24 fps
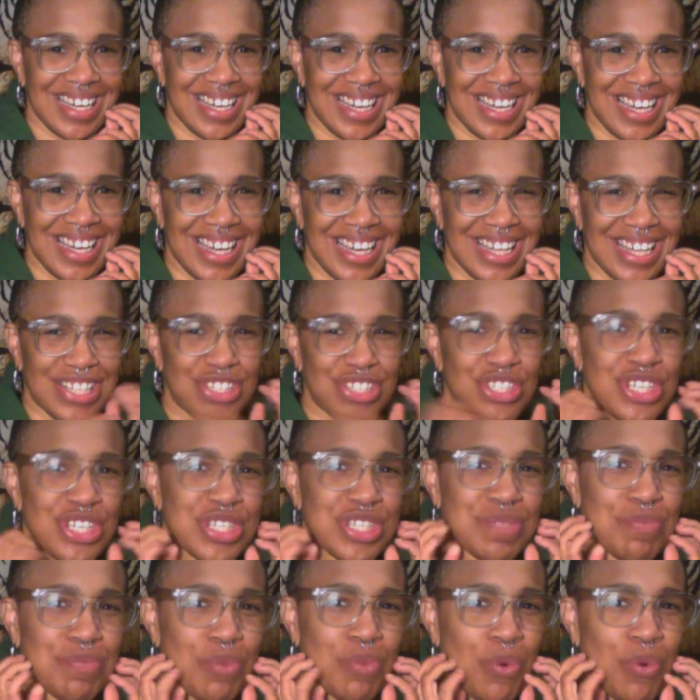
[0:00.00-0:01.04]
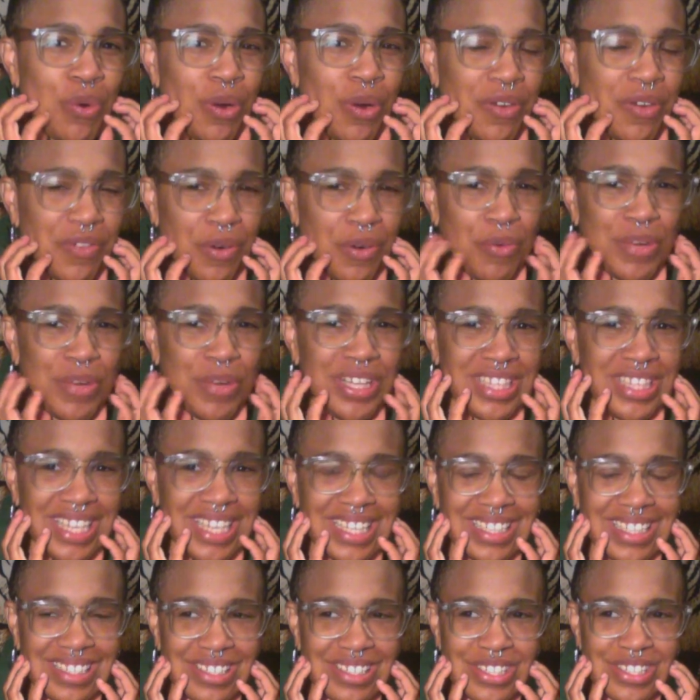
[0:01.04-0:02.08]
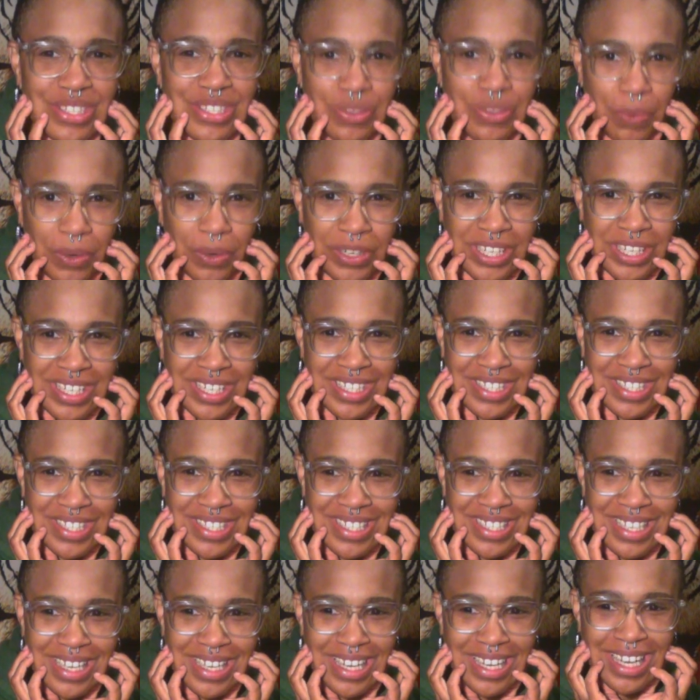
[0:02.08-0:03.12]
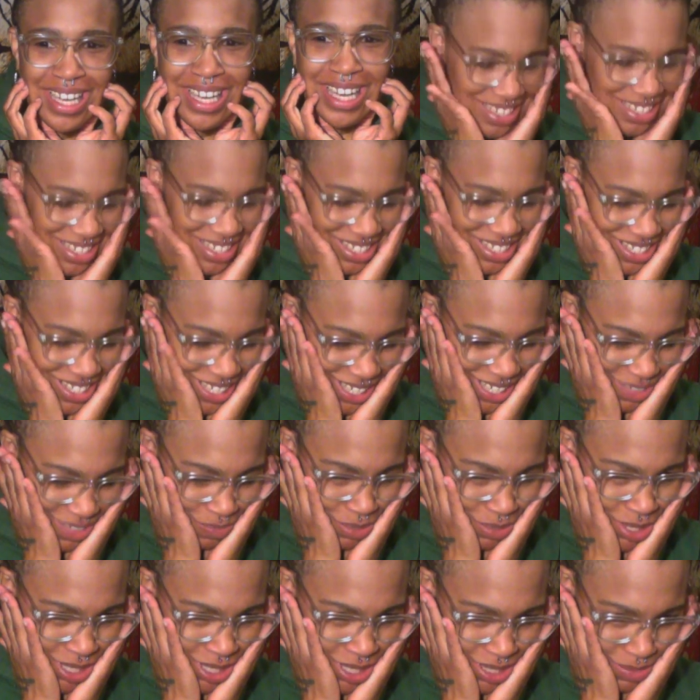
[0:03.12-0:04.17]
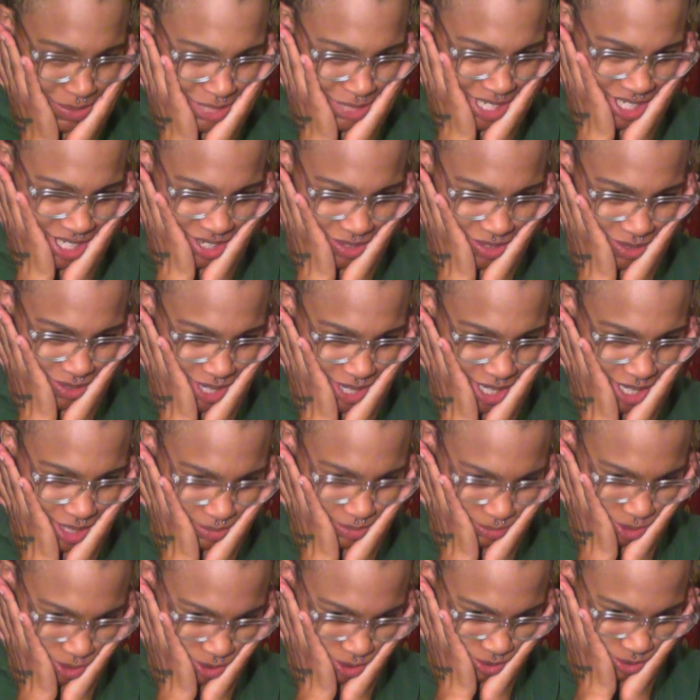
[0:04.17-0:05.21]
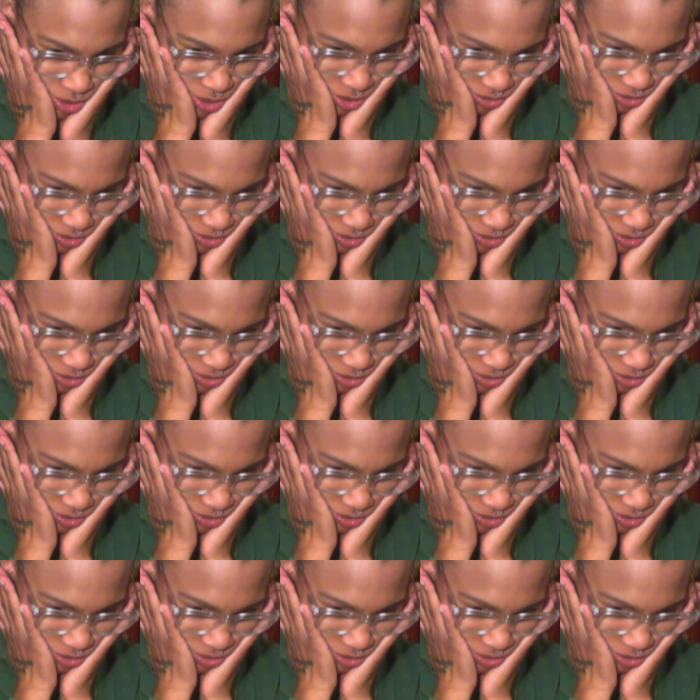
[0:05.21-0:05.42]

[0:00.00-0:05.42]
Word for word: it's just more of a relentless soreness. It puts me in a rotten mood.